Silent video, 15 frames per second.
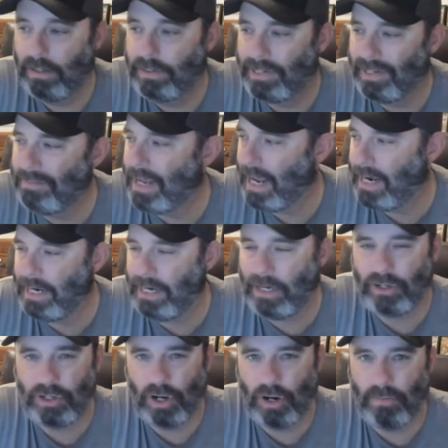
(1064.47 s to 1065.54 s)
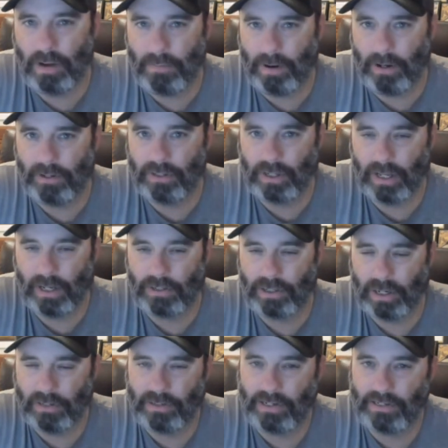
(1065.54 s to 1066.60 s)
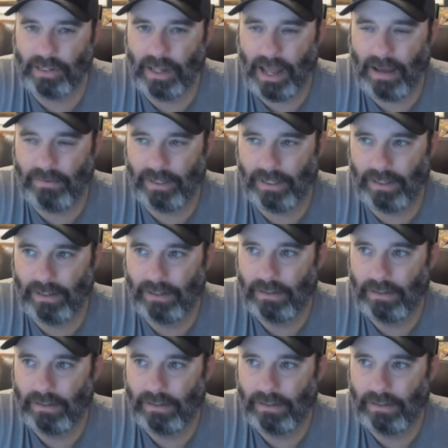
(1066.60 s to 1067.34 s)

Someday I need to show my Pudge collection, because I still have it.